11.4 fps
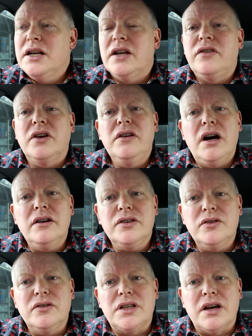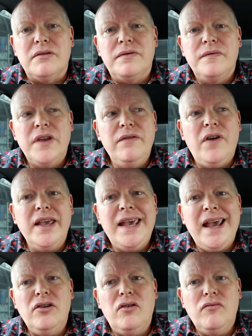And so you ask yourself, if I
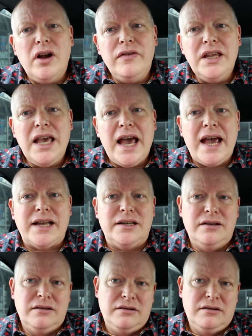cannot run the ad